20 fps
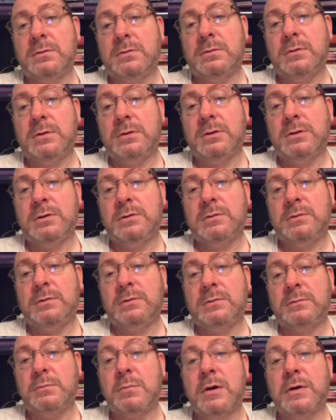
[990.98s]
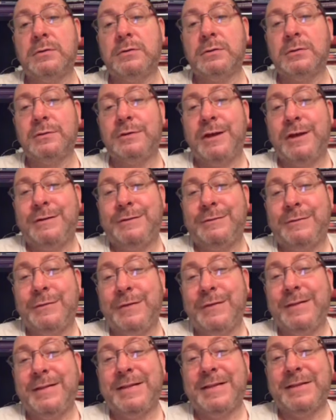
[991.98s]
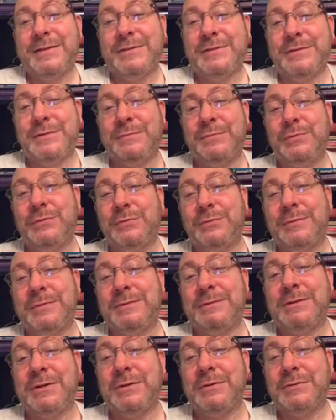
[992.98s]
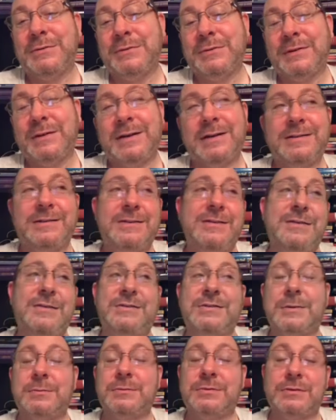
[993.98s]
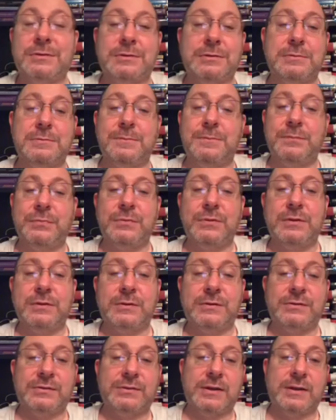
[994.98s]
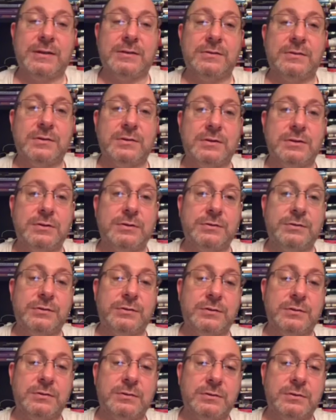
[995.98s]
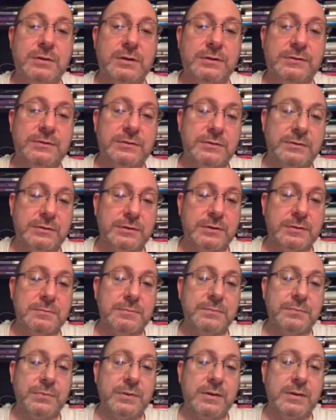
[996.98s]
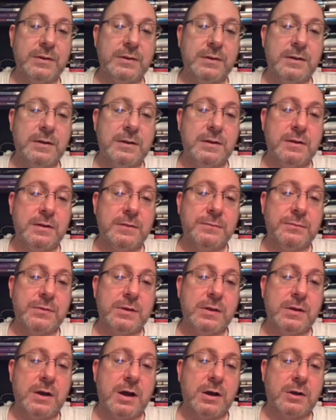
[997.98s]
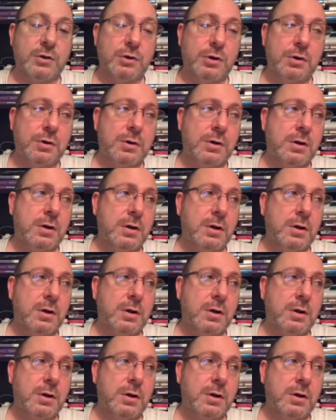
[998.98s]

that you, mind you, you know, I don't know, it's up to you. You can say that you used to, you listen to them. I got,